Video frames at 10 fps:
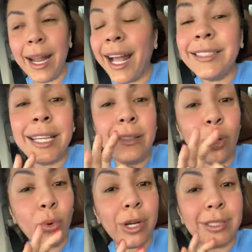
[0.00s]
And I
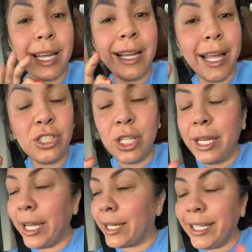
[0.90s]
said the words
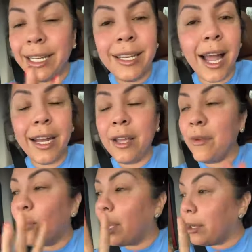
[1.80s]
allegedly, and I did not
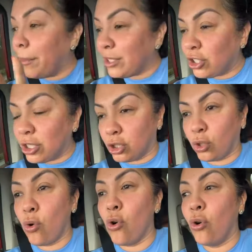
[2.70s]
even want to mention
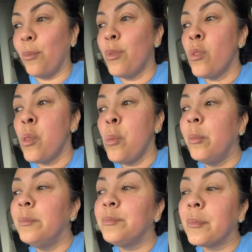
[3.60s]
the school
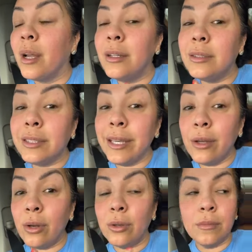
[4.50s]

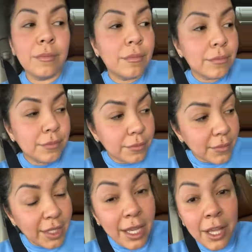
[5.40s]
until
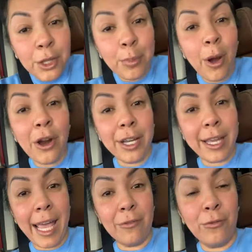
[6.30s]
the other
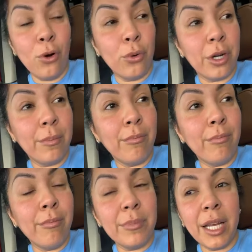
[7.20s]
party came forward.
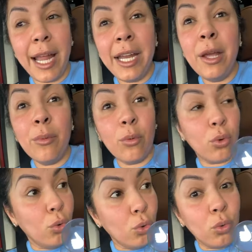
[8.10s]
The lady
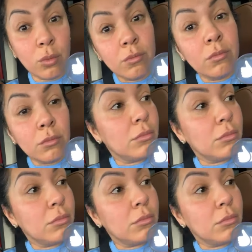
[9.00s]
who